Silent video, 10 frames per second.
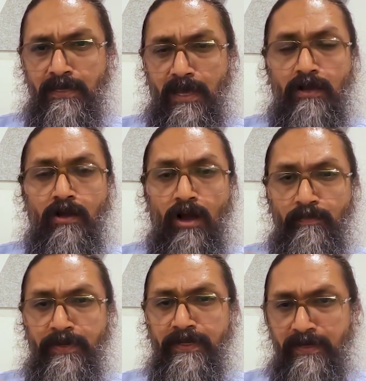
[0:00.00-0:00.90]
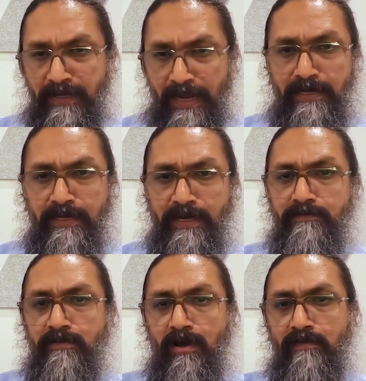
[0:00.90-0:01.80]
a competent
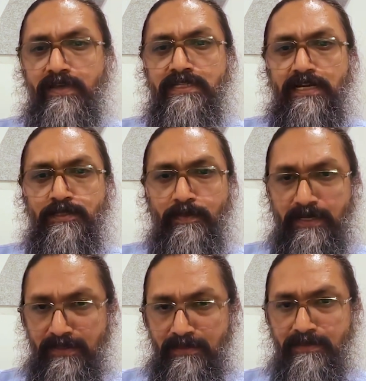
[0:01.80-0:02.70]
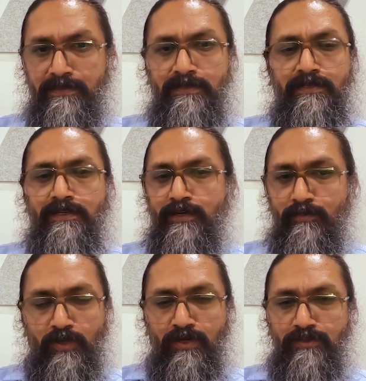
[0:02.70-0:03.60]
candidate will always respect it,
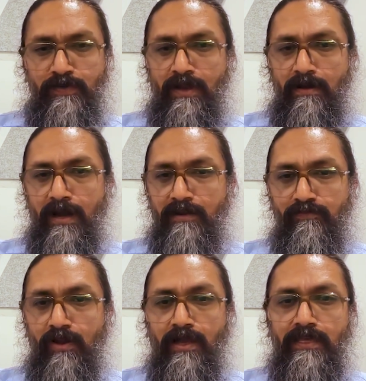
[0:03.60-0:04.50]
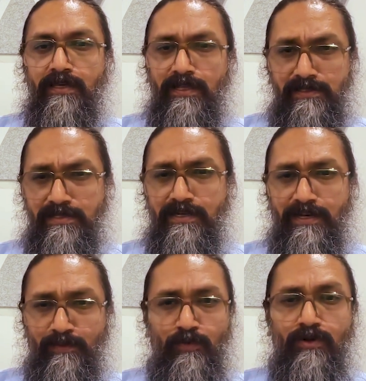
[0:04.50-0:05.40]
because we are not a flocking culture
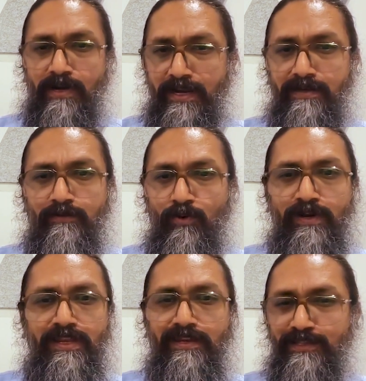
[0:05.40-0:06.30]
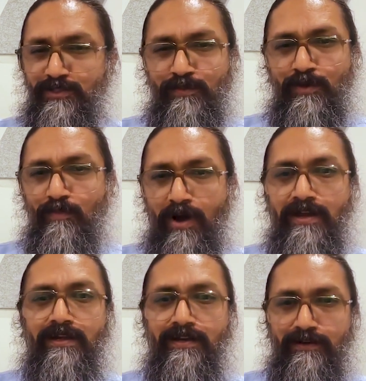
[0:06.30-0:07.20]
anymore, right? Nobody needs to be
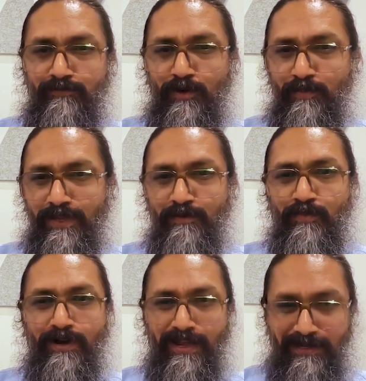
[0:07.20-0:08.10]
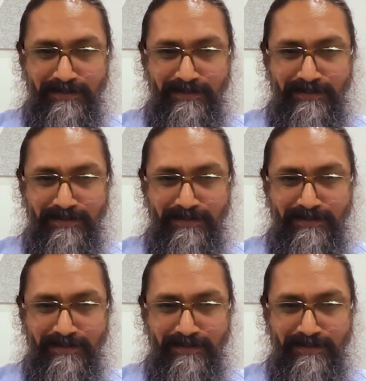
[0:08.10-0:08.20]
monitored for being productive.